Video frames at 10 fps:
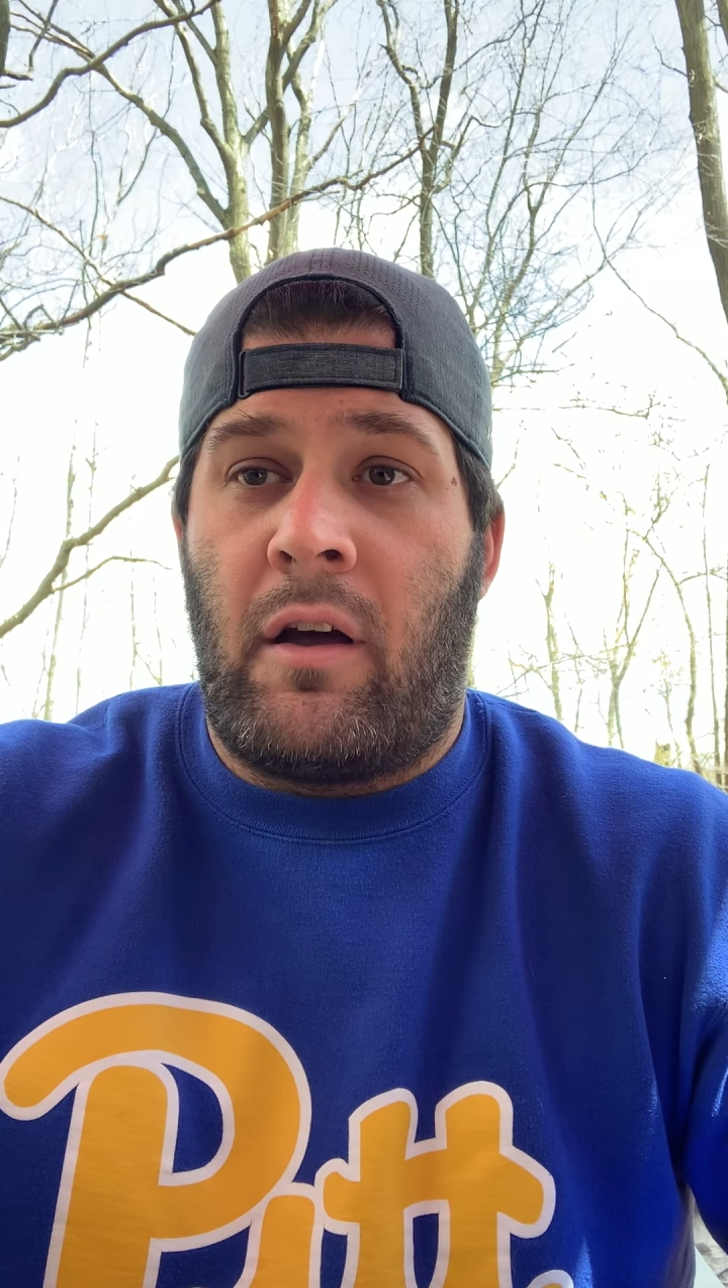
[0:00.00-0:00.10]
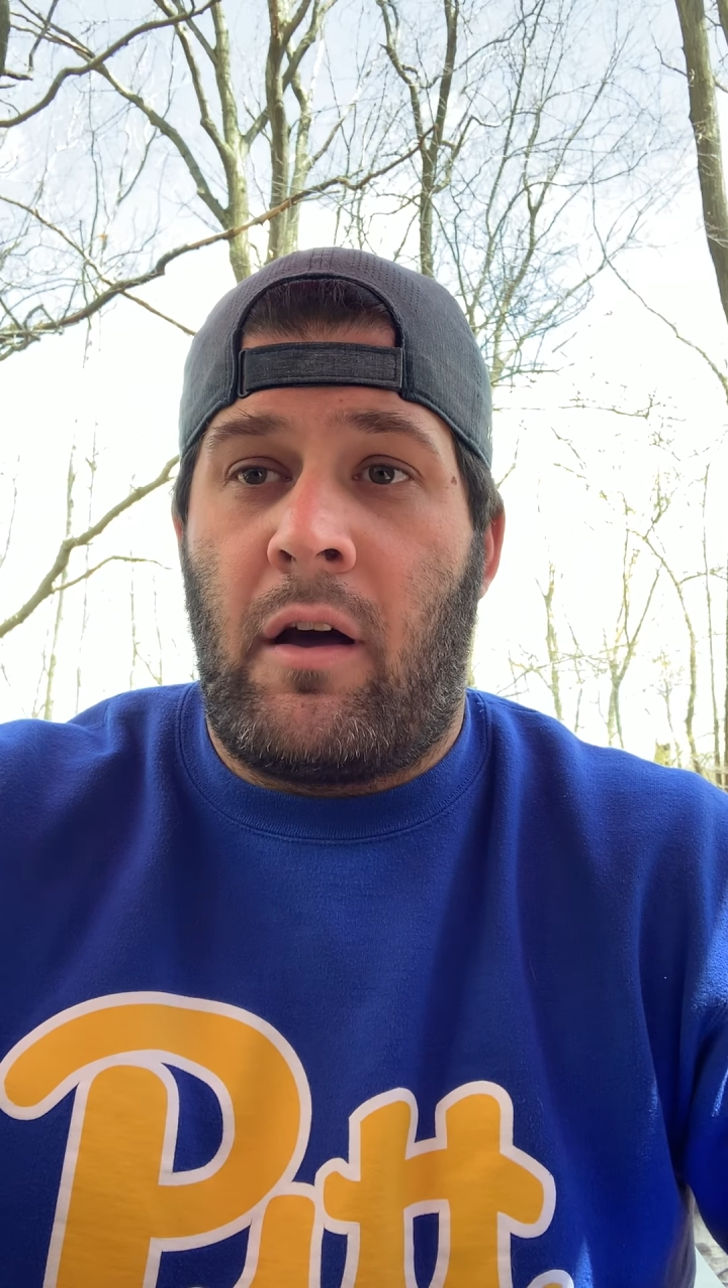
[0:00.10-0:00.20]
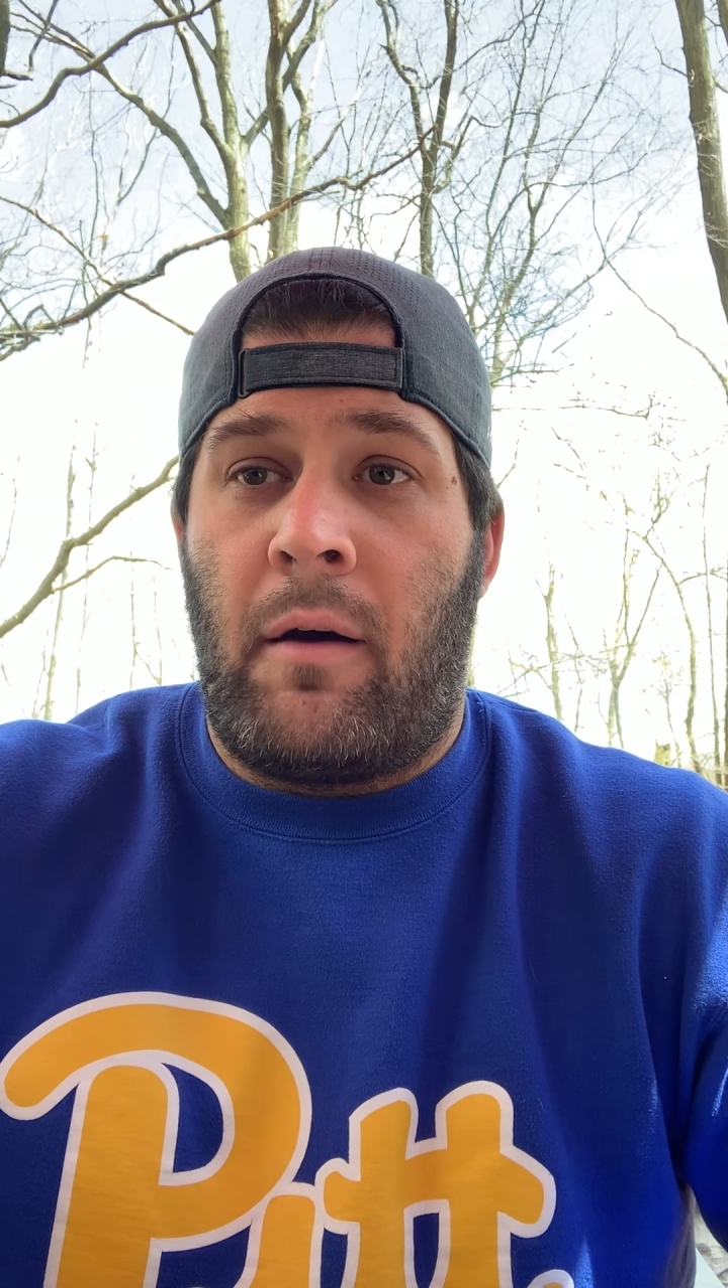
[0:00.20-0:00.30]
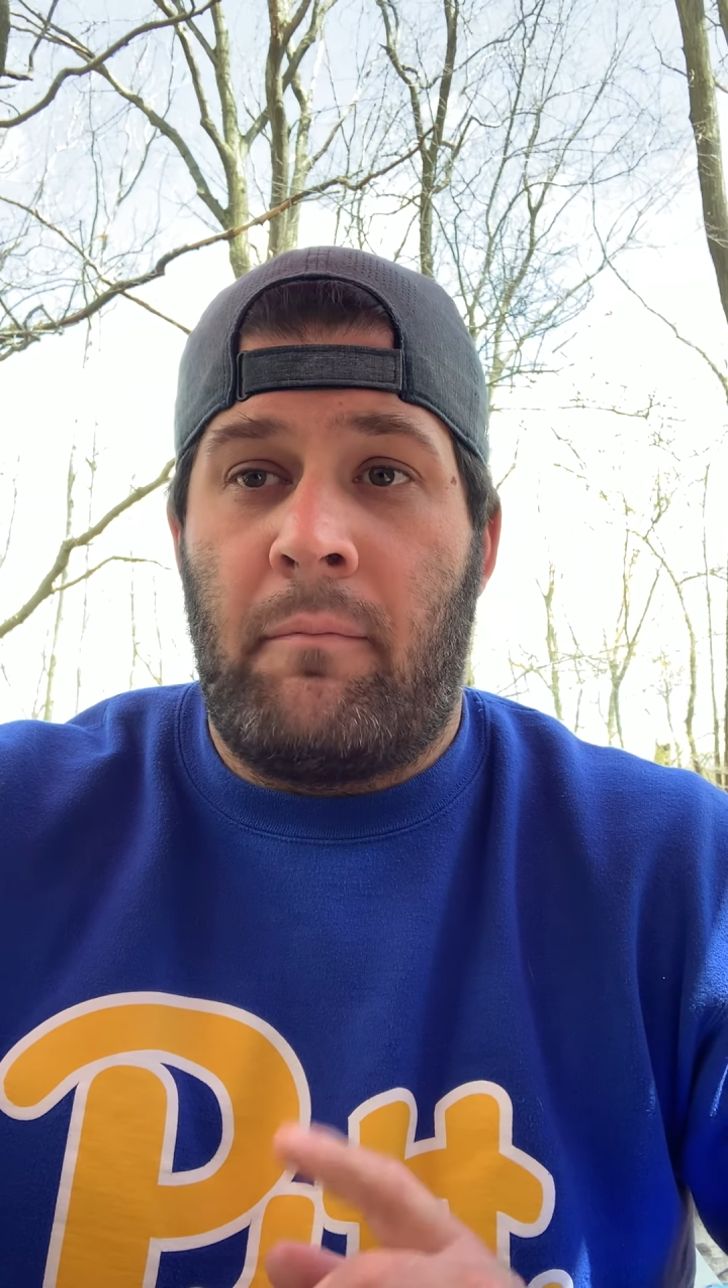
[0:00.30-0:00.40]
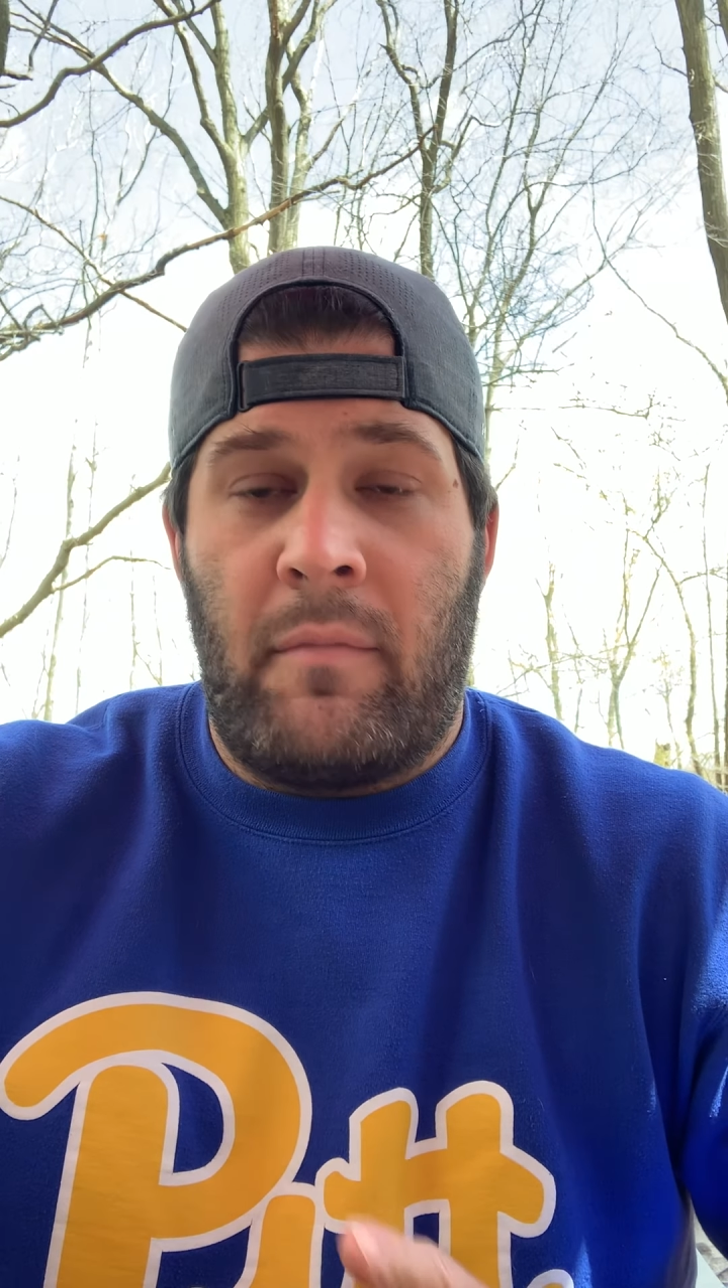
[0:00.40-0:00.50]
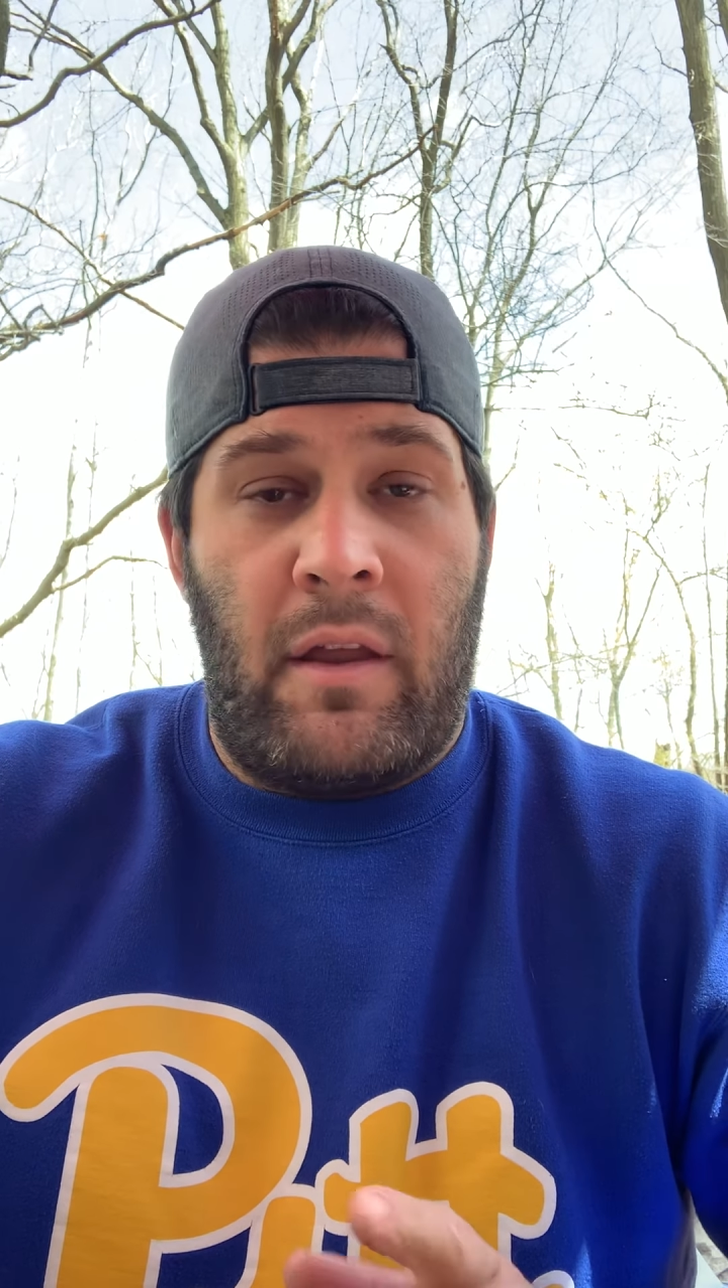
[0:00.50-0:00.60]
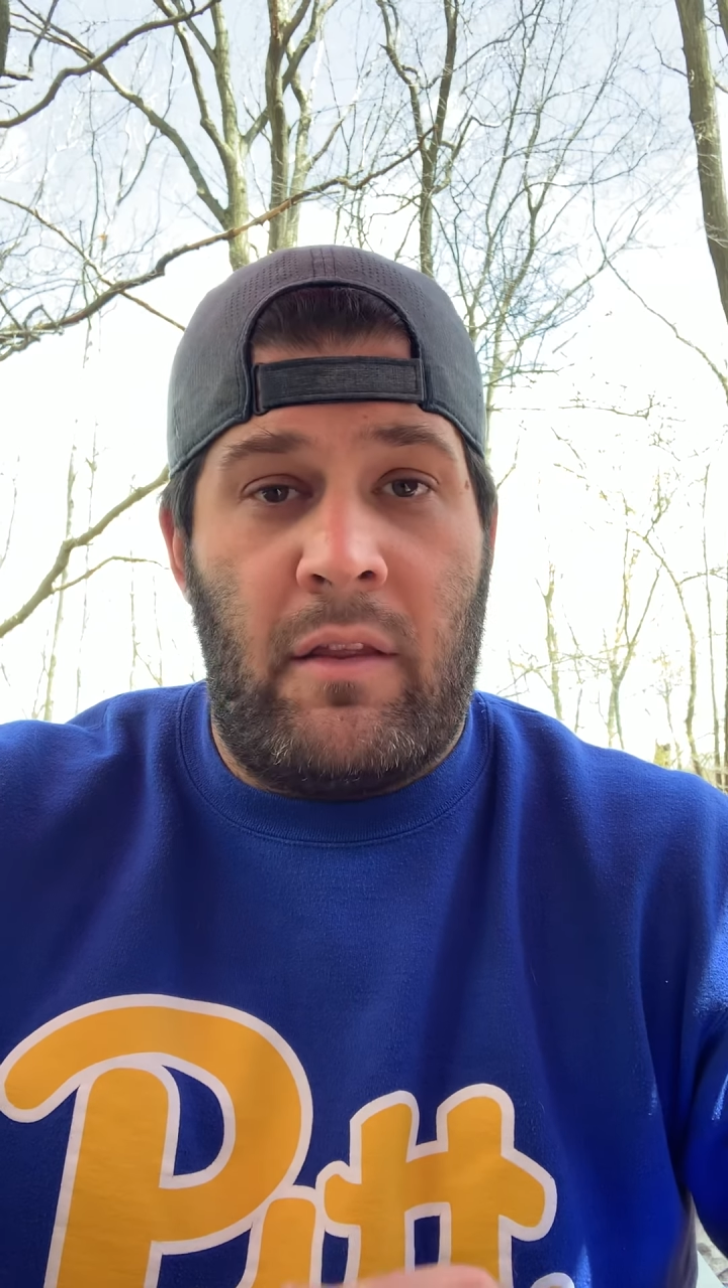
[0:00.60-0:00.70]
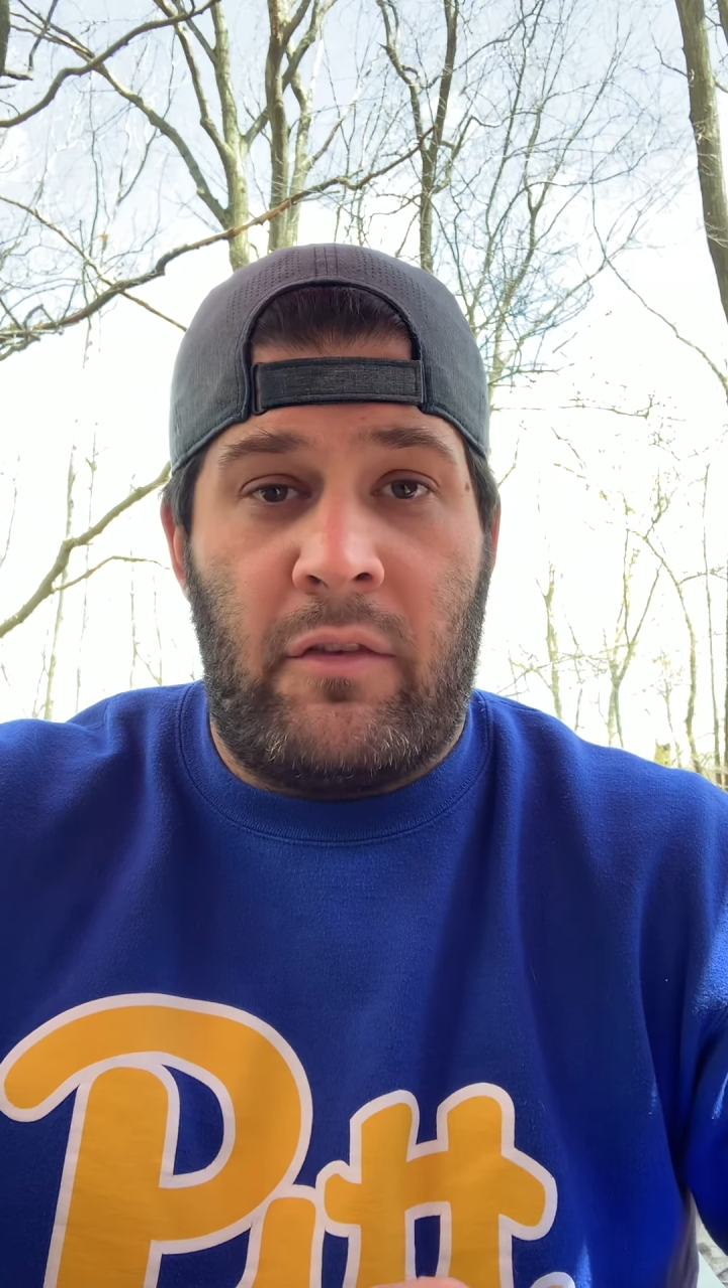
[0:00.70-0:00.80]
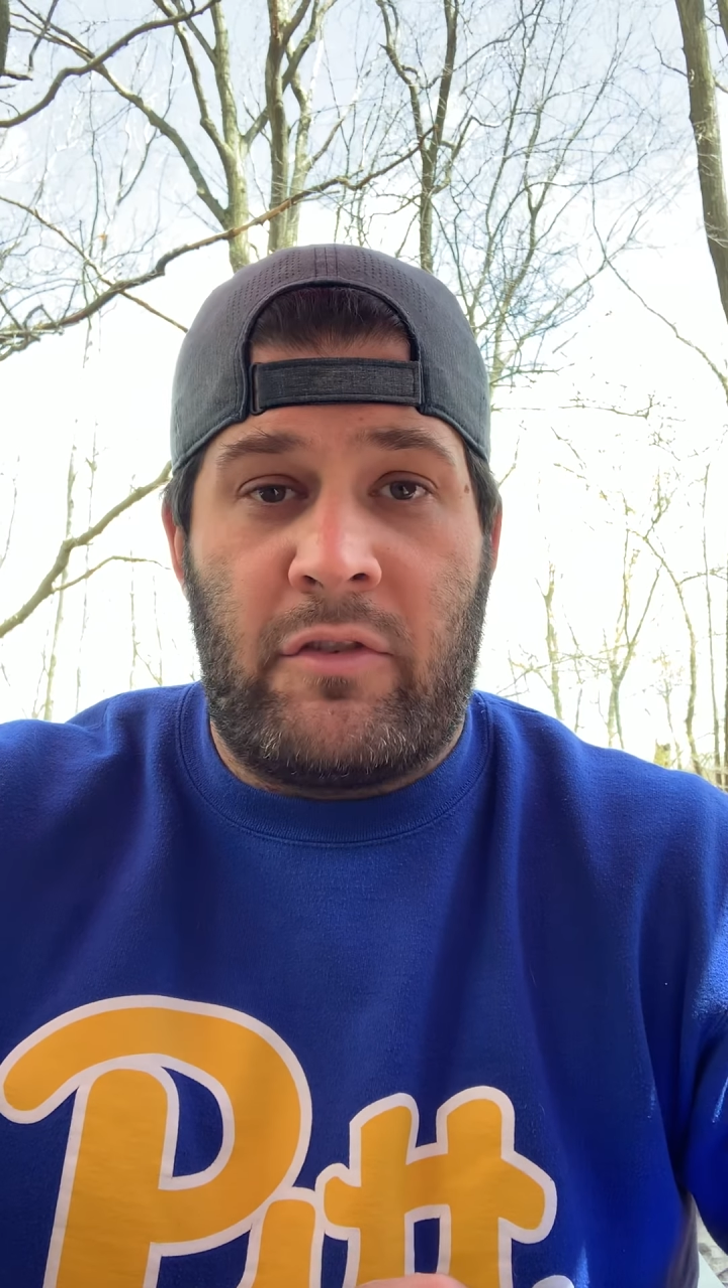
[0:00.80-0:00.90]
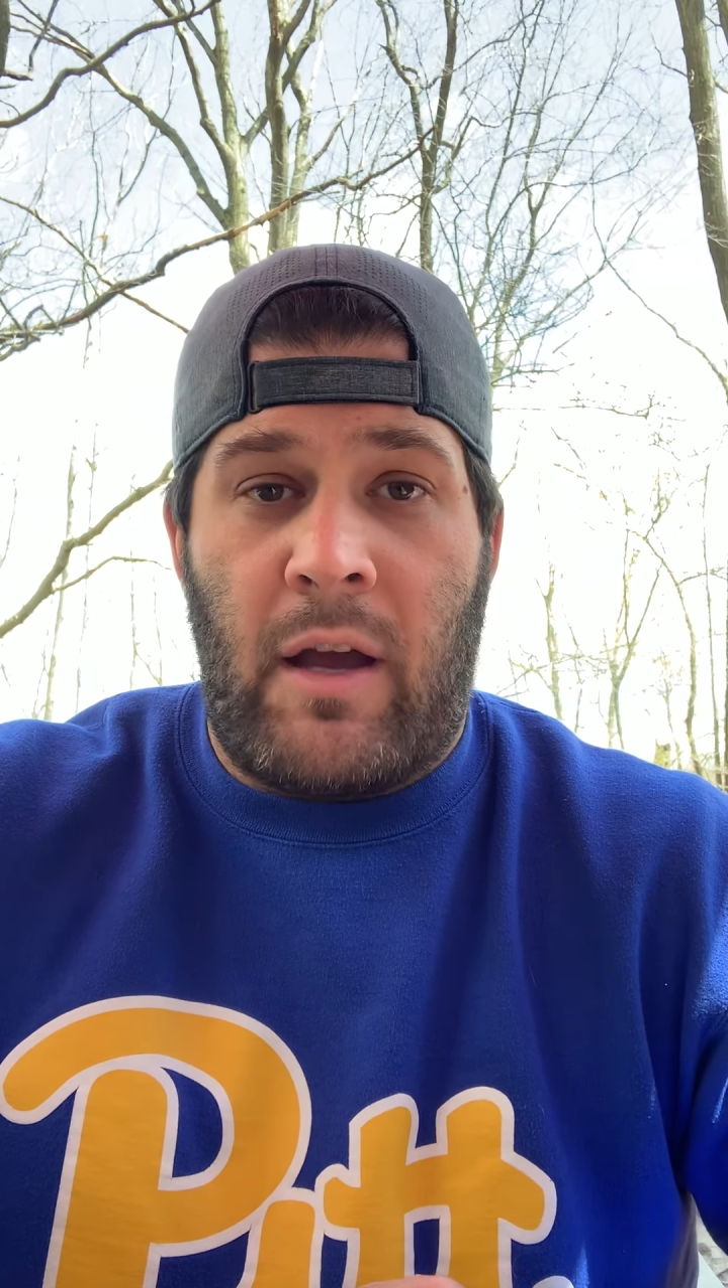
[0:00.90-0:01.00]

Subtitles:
in this